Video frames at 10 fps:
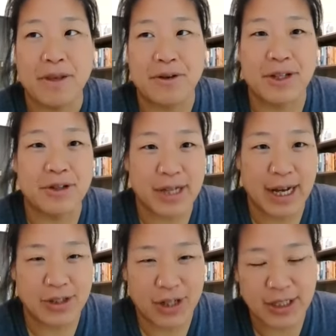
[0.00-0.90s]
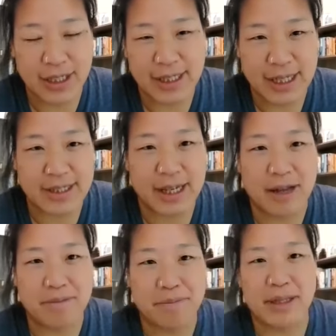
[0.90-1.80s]
You could use a hydrogenase
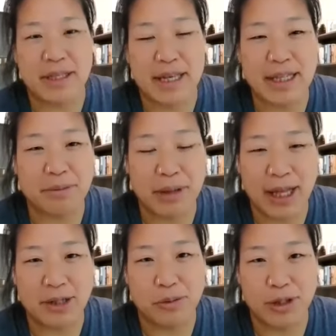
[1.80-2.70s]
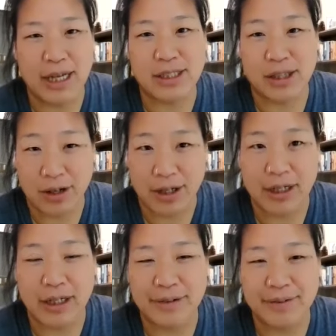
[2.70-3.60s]
enzyme, but in the end, the platinum will last
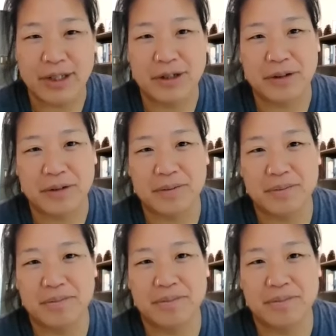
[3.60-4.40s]
longer, even though